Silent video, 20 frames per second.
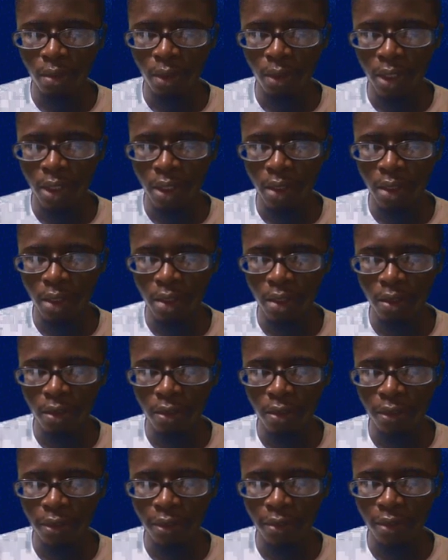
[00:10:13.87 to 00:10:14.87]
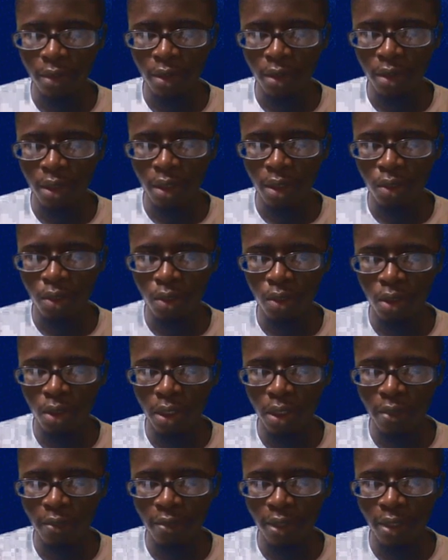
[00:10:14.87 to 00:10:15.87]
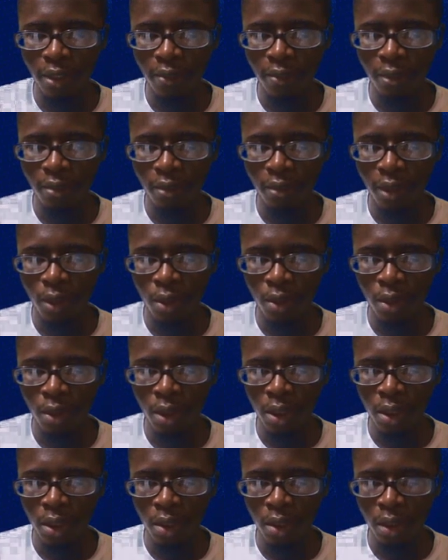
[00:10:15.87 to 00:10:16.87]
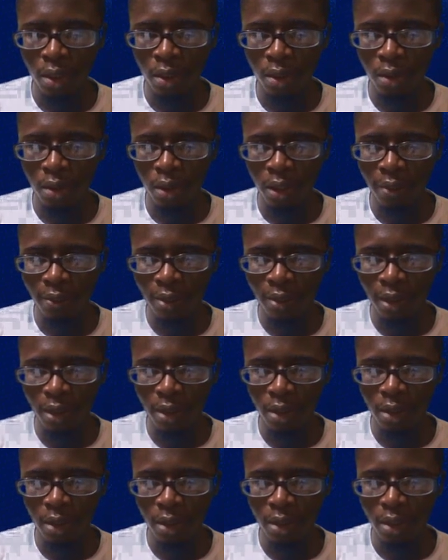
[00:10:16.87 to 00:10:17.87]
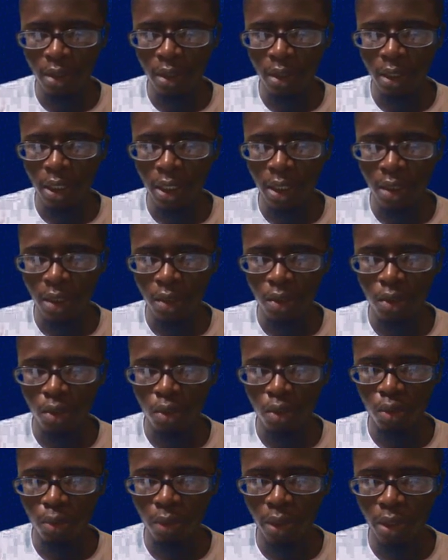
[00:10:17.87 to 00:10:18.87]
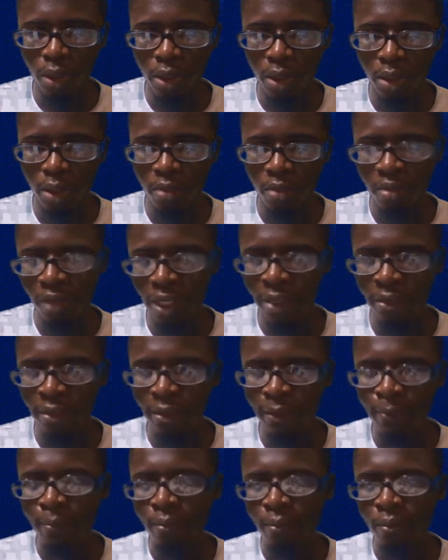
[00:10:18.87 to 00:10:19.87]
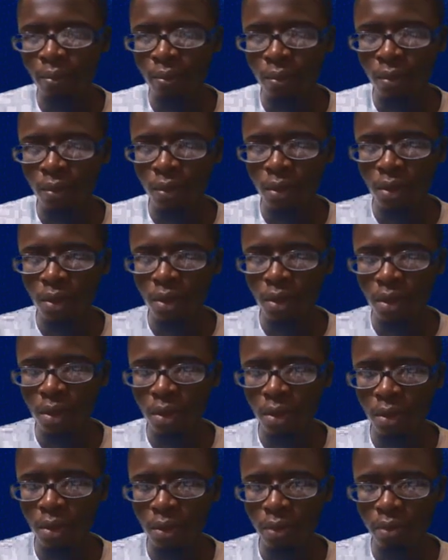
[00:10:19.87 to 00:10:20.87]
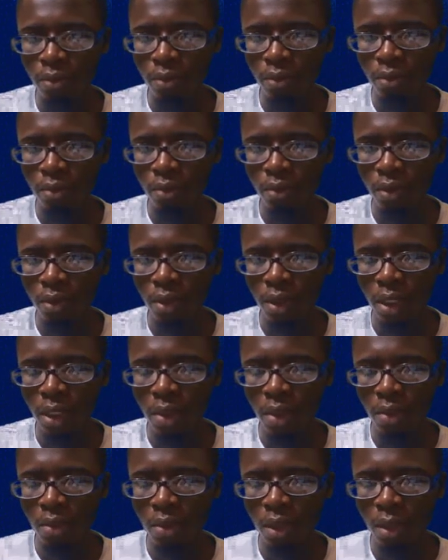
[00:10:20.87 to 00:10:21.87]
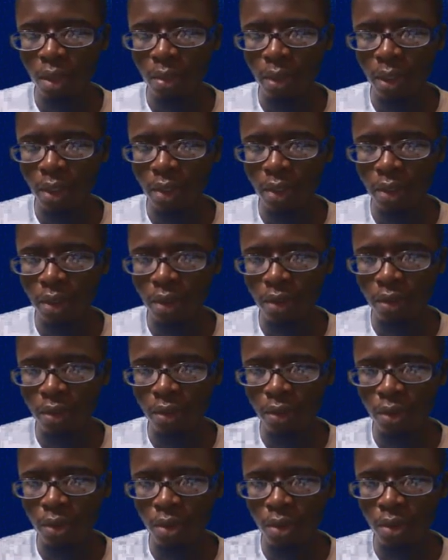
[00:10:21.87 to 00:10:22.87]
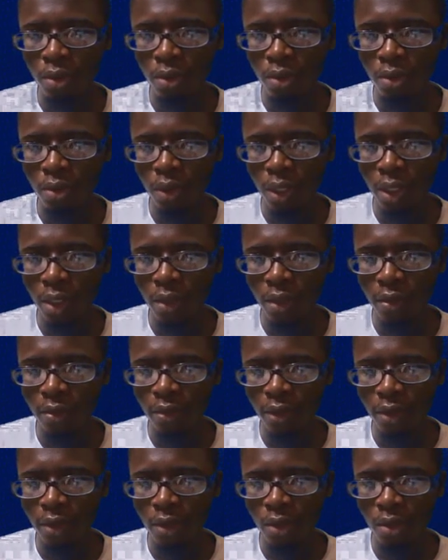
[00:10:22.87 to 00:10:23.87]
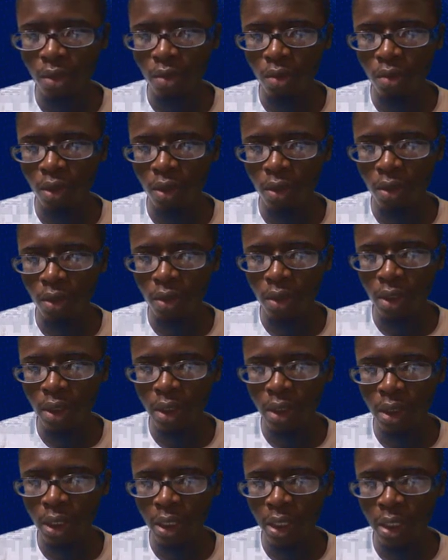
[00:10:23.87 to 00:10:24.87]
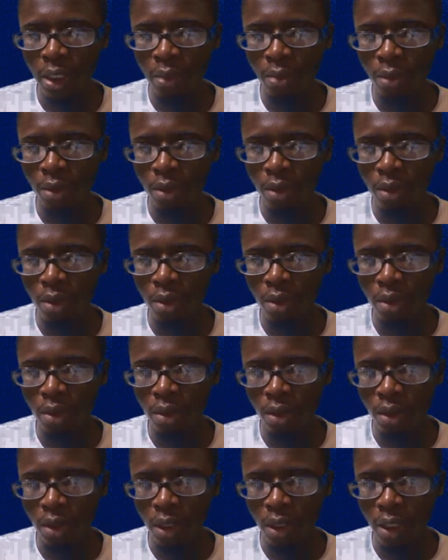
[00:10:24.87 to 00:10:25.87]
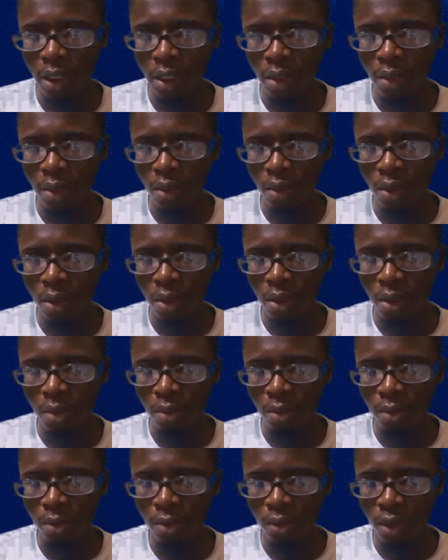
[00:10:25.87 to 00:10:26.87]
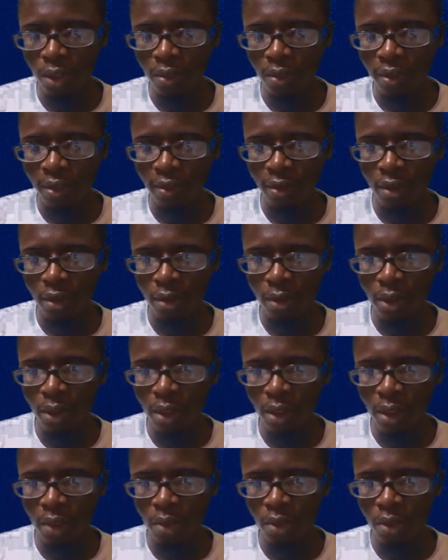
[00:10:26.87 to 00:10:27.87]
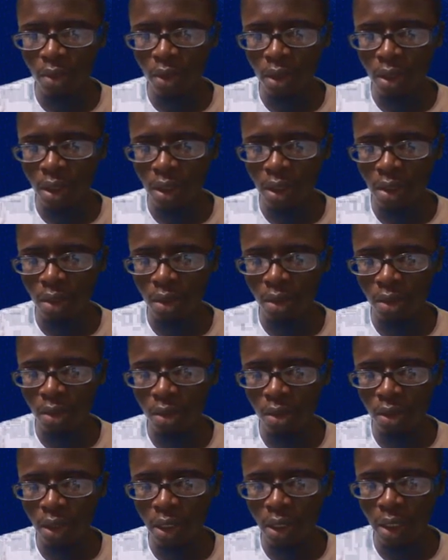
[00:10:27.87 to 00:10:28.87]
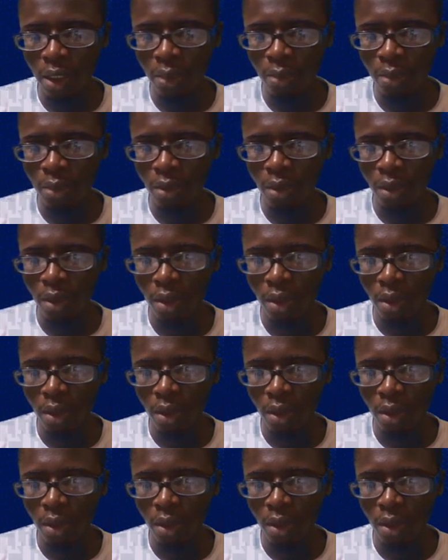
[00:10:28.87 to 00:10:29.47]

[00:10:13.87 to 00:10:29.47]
by the time you say 500 and 205 over 100, you're going to have it as 2.05. So now, applying turn-off rule, we have 42 over 100 times 10 going up, 25 coming down. So this has turned to times,